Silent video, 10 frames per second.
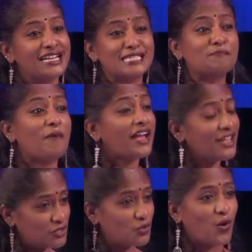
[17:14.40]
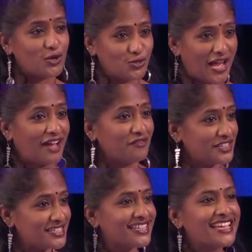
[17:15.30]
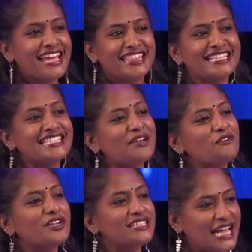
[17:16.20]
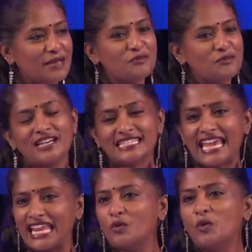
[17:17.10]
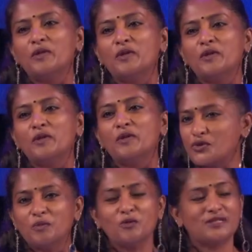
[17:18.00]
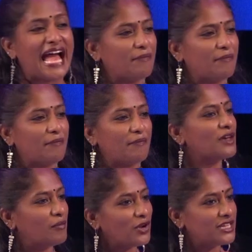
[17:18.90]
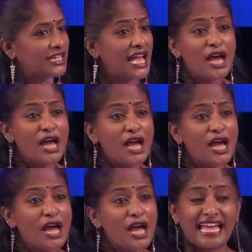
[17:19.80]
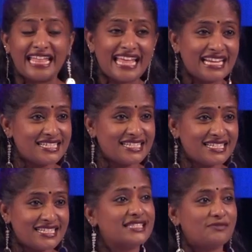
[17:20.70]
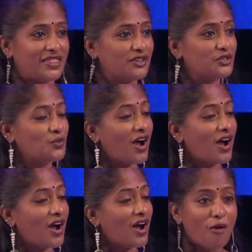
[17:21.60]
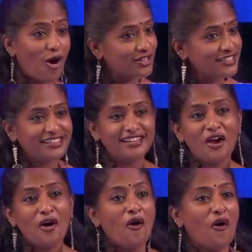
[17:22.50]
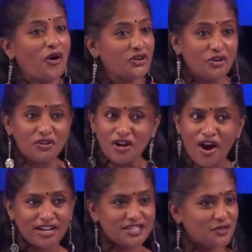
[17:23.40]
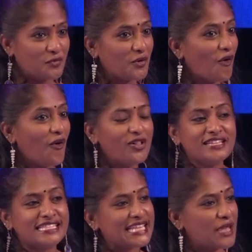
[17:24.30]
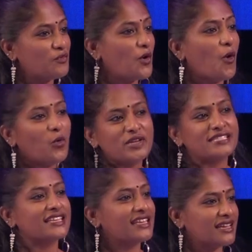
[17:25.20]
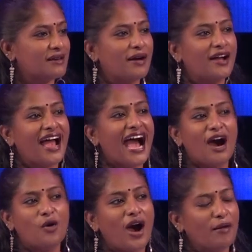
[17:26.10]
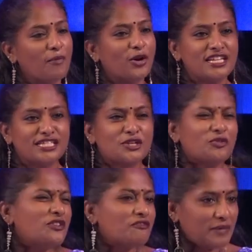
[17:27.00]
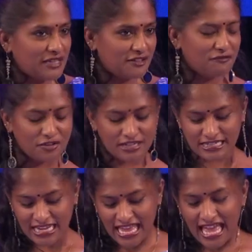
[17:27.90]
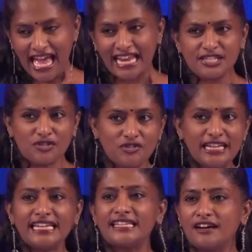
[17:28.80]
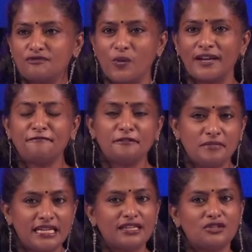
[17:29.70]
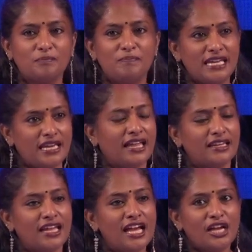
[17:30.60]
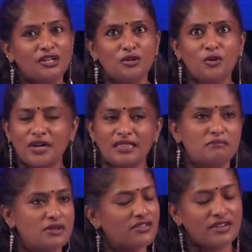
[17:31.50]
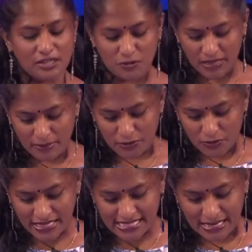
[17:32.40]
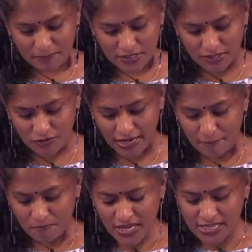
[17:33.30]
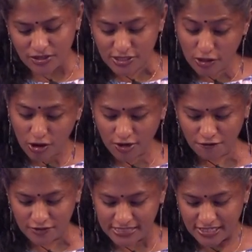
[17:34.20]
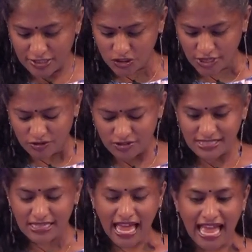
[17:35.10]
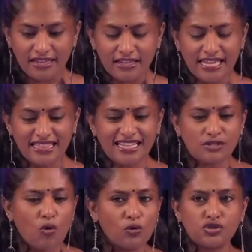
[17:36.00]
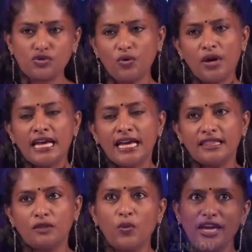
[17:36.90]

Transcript: aspire to want to have it. There's never a time, if you ask any woman in this room who's happy with her body, and, and that is whether you are a model or you're not. We're all the same. We're always thinking about how our bodies could have been different. And it's a really tough one for me to be and to look in the mirror and to be able to accept it, right? So there's a lot of physical changes. And then there's also the way